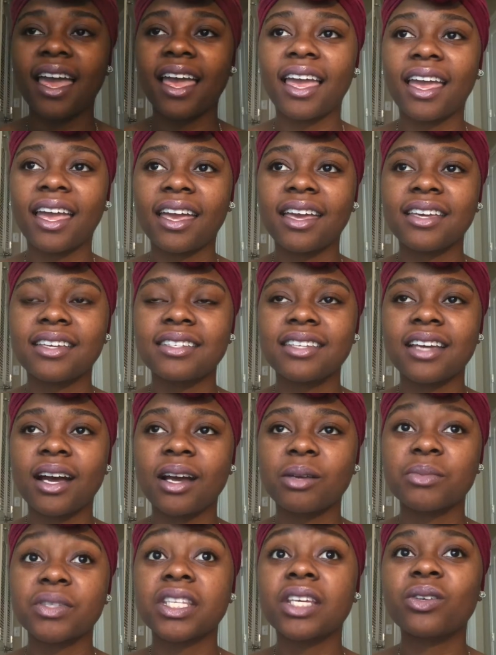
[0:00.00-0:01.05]
And
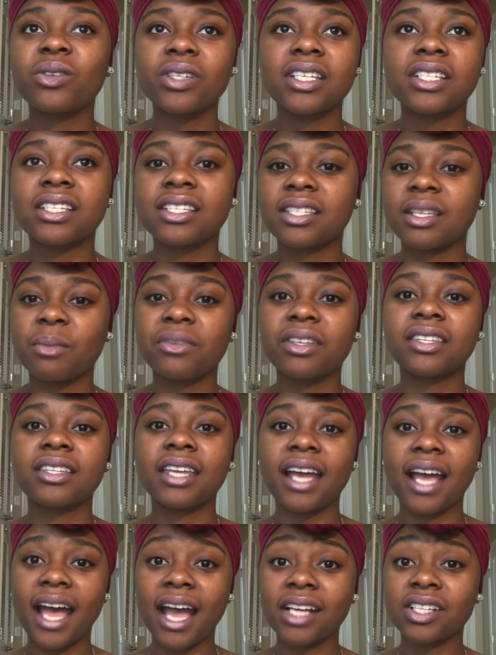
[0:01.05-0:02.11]
singleness is something
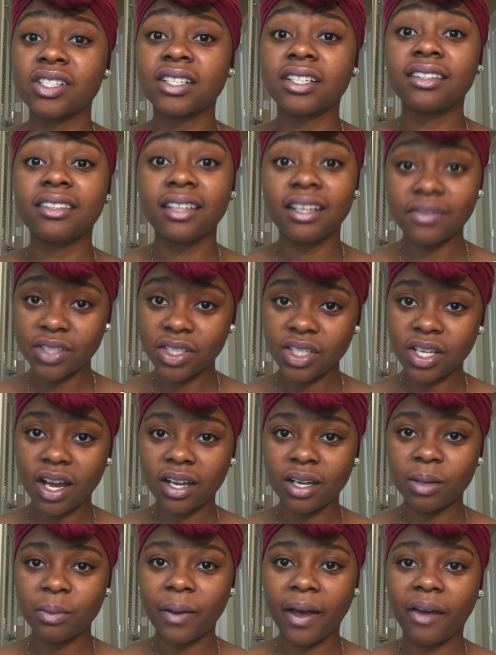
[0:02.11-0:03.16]
that I actually love to
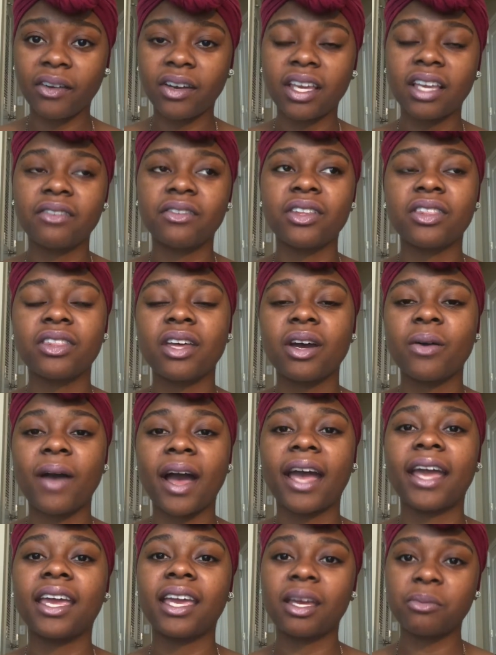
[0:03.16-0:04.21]
talk about, even though
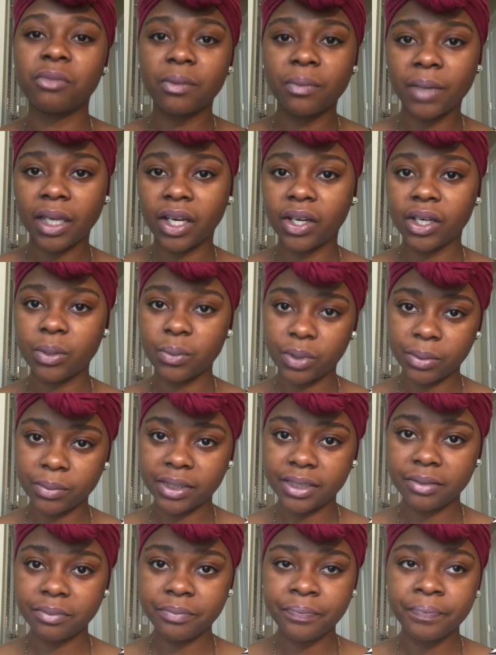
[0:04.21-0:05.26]
I am a married
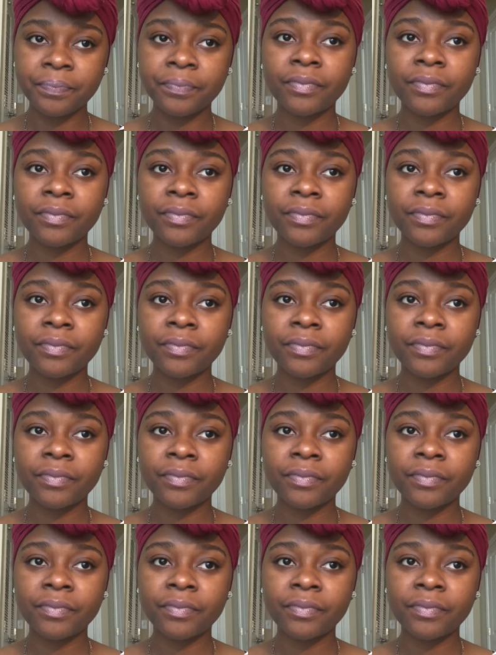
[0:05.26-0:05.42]
woman.